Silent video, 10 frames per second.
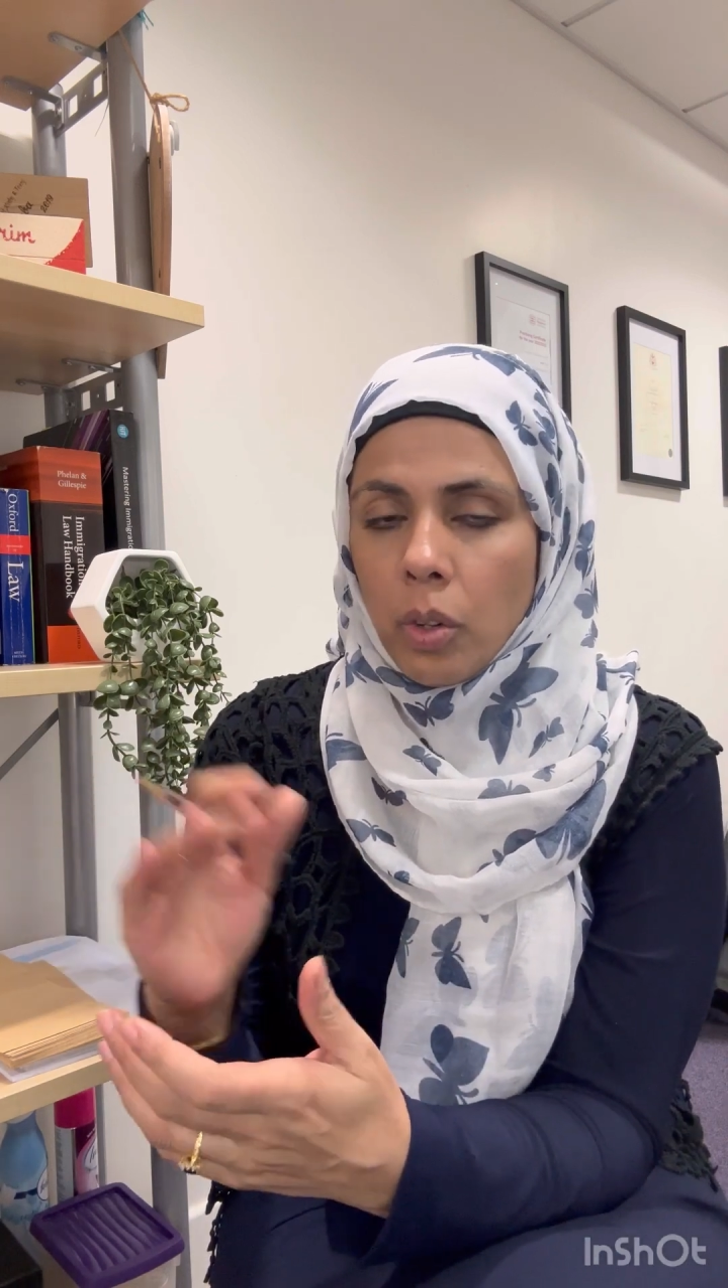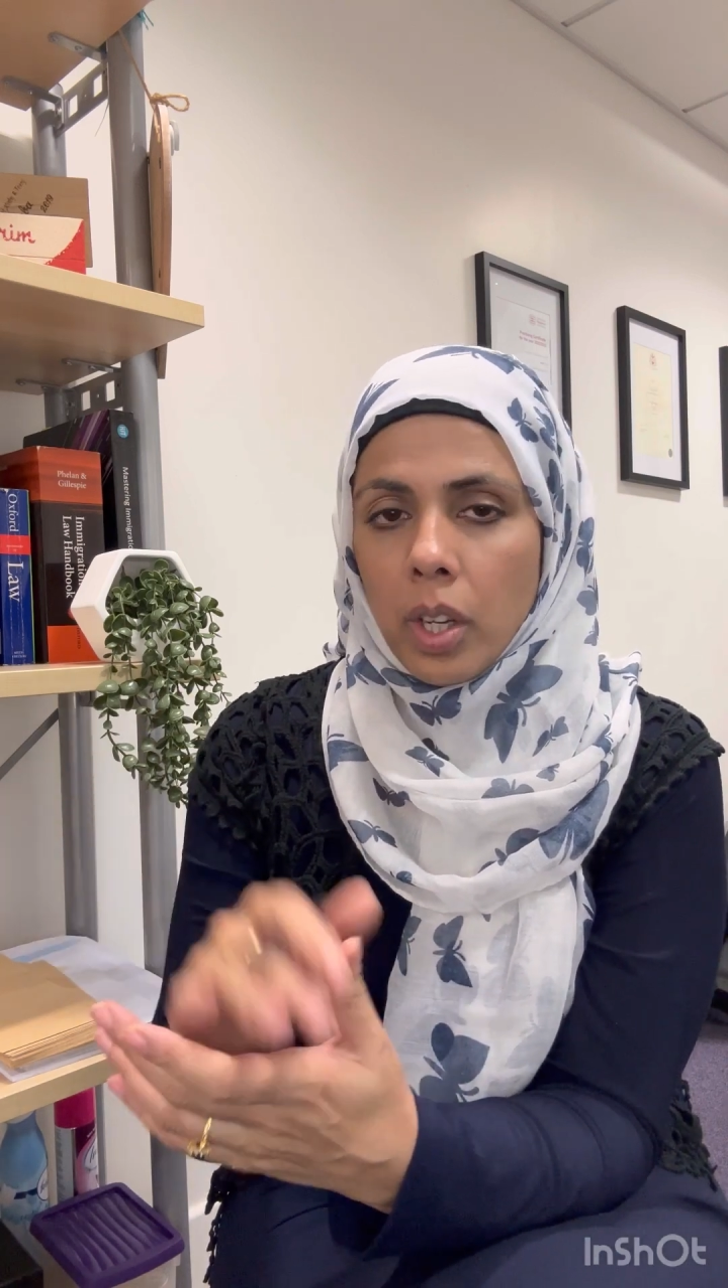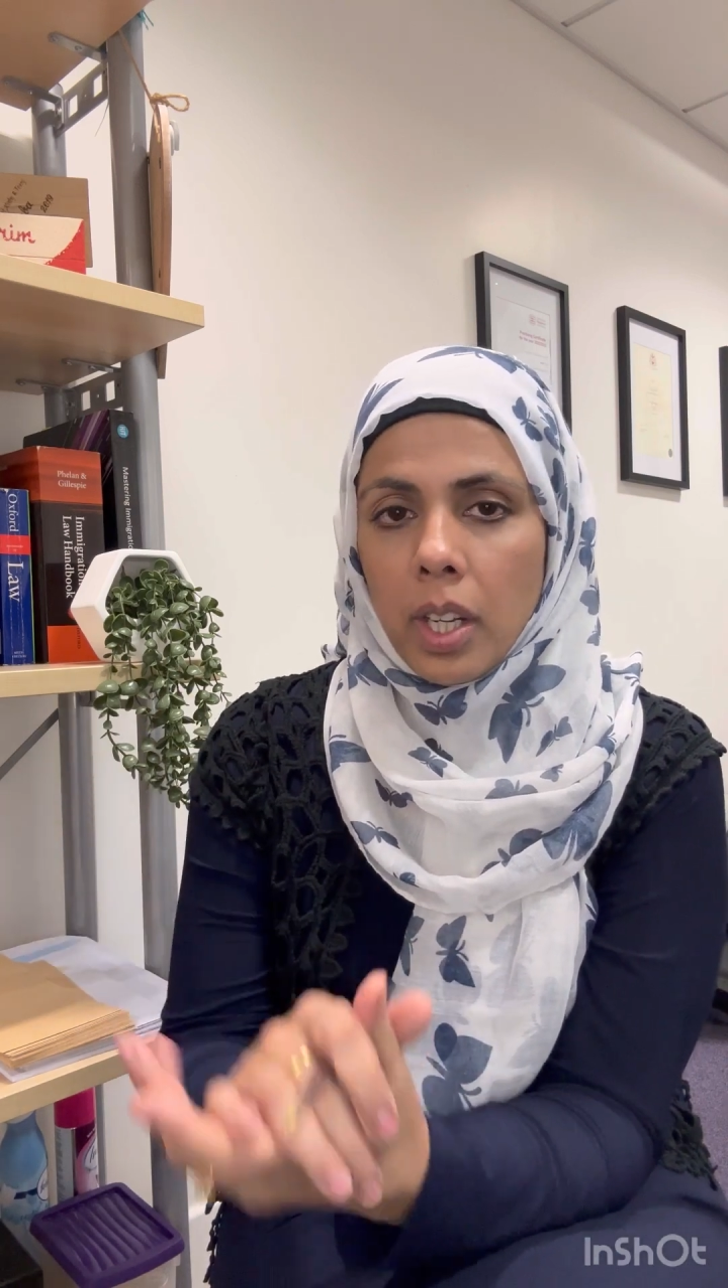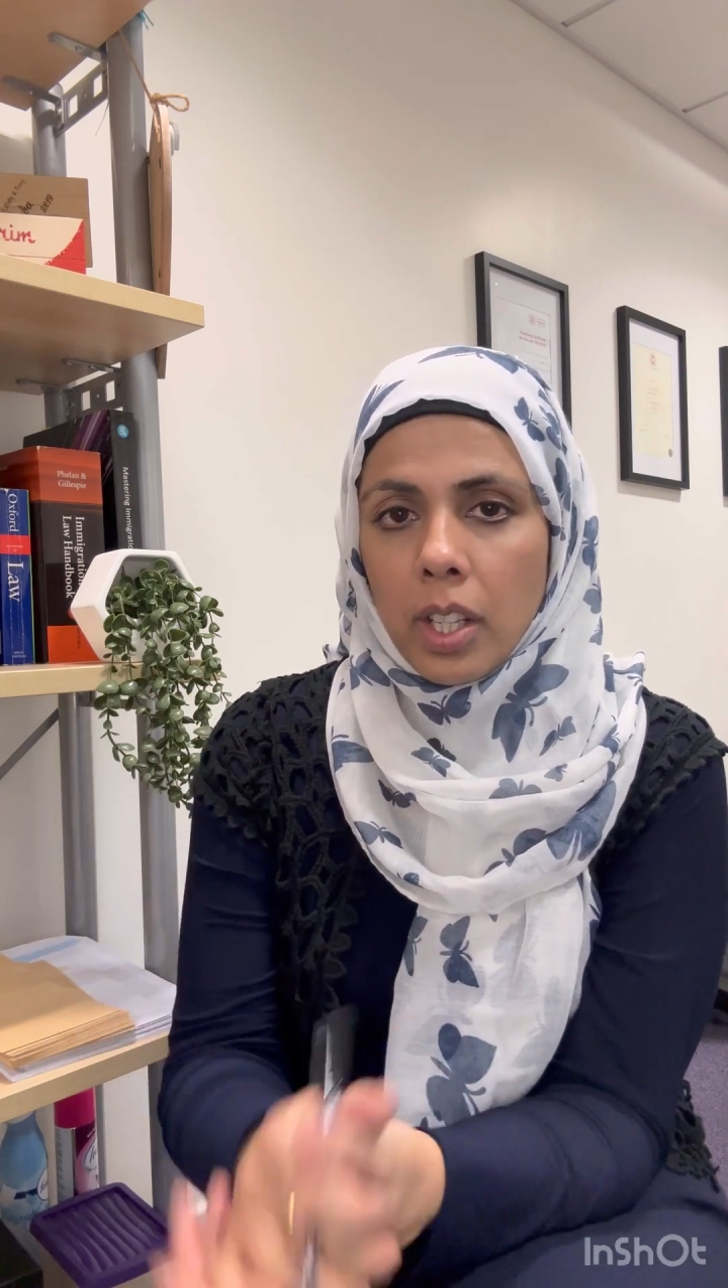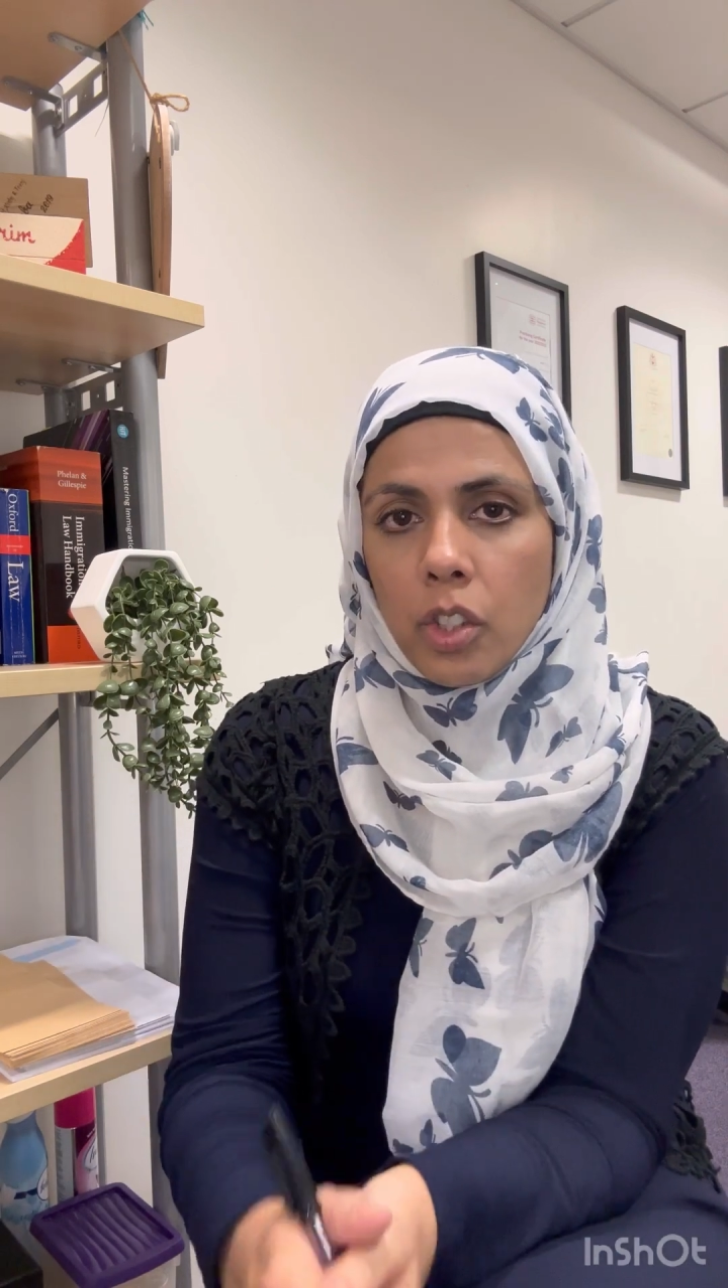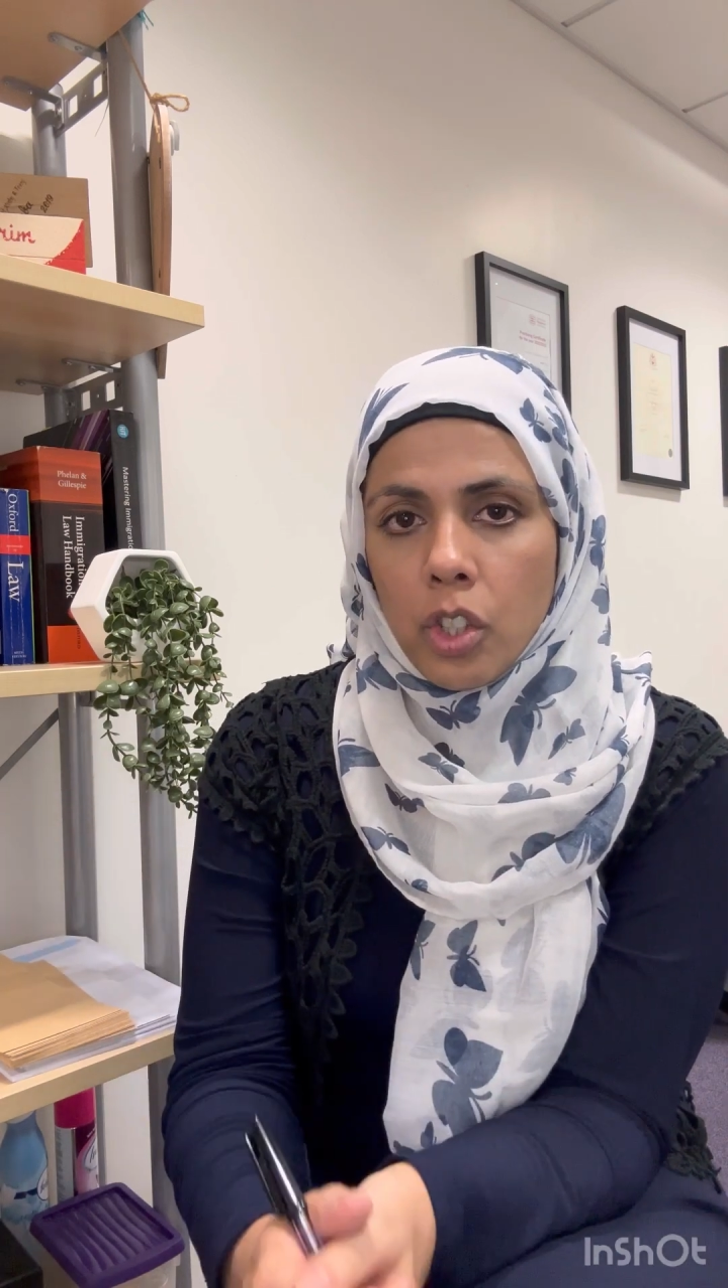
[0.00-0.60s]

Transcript: earnings